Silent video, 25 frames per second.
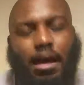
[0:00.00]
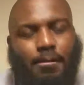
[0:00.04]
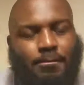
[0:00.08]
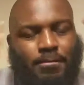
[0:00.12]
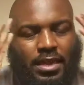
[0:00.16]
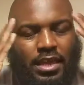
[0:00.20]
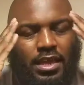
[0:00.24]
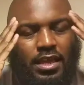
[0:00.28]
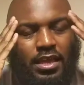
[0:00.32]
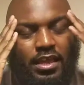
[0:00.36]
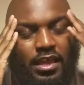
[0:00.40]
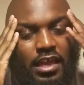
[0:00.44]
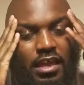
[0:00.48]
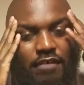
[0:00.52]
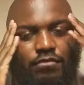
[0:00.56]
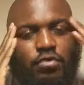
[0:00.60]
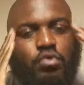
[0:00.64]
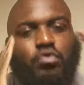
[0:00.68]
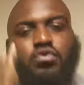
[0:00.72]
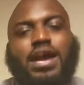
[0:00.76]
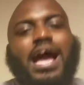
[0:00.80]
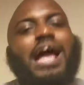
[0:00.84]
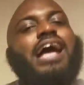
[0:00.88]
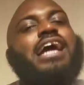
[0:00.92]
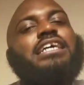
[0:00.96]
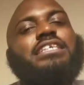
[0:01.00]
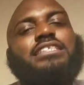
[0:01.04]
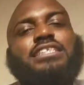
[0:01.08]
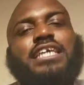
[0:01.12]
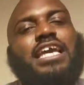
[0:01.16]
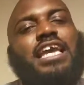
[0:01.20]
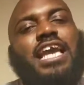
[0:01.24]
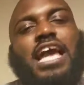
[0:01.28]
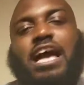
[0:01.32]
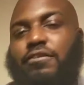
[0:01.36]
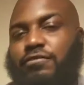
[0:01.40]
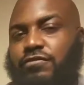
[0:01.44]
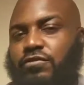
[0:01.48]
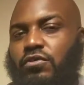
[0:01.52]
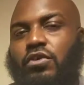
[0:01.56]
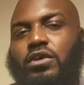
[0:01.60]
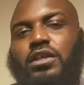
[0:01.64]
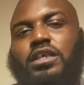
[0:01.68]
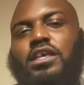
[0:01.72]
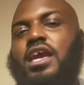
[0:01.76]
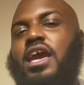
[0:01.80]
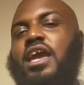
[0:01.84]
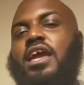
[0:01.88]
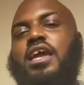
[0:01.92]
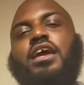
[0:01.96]
I mean, if you guys ain't got
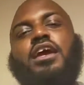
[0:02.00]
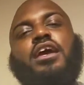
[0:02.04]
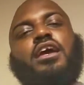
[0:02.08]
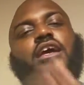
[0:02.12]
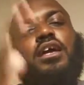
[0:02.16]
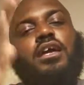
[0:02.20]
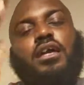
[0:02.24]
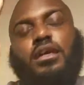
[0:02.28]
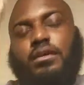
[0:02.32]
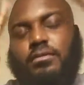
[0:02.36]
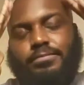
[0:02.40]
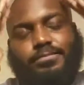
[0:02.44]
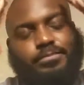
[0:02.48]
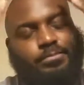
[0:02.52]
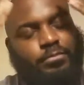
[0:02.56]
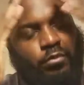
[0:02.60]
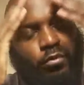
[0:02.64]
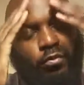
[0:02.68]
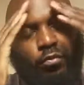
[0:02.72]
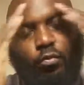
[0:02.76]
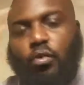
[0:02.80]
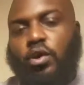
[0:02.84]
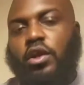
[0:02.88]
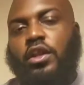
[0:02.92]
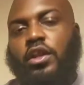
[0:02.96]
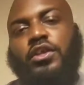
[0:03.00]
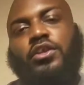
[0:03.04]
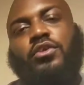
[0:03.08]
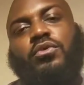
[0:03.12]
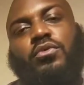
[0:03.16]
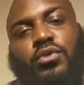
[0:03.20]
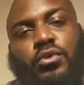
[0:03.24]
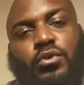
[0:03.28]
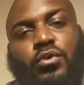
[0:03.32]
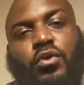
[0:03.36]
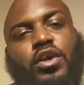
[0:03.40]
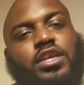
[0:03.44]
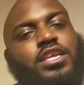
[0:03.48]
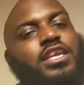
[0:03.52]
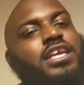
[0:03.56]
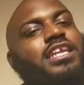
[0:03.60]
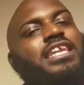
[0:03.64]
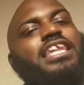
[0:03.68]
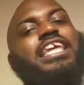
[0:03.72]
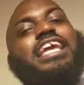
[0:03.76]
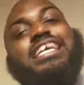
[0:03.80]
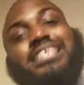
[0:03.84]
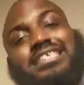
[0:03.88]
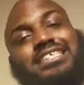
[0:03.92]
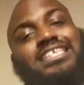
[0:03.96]
4K, what are you doing? You
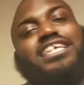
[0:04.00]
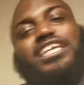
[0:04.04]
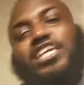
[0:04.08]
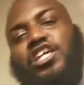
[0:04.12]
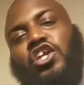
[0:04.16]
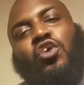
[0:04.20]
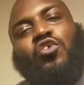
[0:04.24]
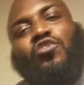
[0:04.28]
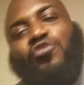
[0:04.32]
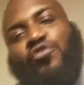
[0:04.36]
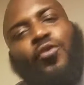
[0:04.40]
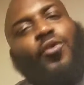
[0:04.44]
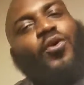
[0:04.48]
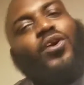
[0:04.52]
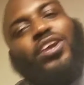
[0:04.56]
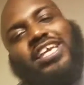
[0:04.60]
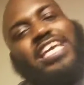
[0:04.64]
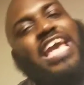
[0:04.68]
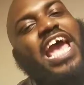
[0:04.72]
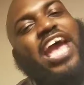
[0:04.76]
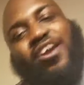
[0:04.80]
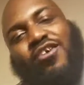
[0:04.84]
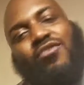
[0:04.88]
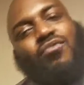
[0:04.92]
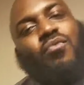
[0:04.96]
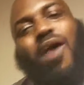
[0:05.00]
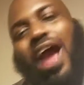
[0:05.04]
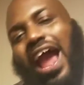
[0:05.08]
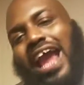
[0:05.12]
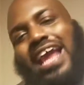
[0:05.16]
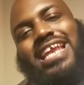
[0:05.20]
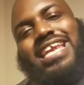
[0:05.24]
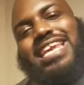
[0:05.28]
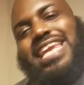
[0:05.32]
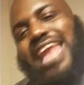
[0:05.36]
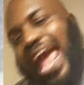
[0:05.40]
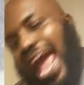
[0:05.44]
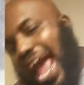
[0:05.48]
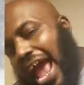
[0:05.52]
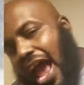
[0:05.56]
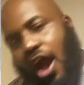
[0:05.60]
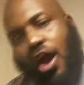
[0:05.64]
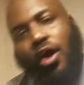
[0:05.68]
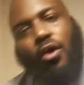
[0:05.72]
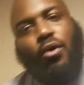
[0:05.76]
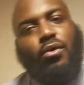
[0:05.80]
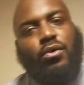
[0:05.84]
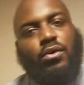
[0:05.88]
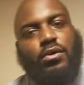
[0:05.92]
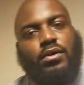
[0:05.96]
need to get on 4K right
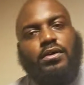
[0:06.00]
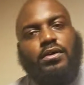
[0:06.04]
now.